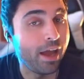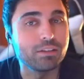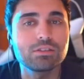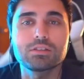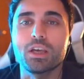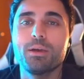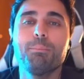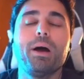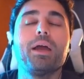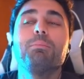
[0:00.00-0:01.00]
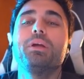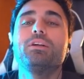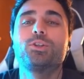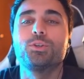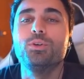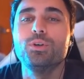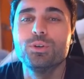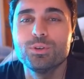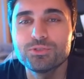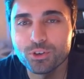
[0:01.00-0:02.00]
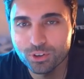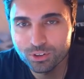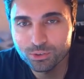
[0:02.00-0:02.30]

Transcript: And same might be true for